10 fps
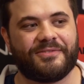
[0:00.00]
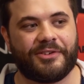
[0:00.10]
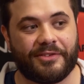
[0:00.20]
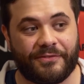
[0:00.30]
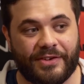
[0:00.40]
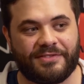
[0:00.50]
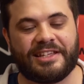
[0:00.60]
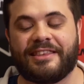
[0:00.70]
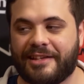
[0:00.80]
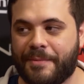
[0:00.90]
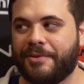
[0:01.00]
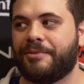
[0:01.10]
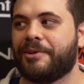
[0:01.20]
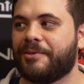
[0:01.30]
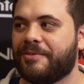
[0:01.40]
for the fifteenth time in
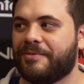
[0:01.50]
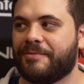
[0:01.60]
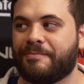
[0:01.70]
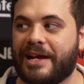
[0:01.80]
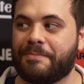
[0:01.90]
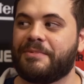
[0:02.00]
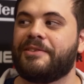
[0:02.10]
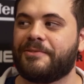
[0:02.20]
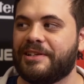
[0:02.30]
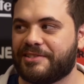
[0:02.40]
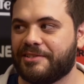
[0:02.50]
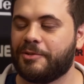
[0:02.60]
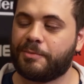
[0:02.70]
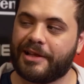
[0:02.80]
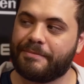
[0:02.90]
a row might be the reason
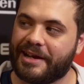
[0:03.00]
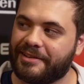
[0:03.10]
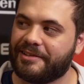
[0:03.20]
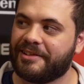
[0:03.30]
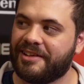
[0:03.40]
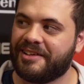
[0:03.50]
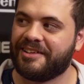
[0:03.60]
you play badly.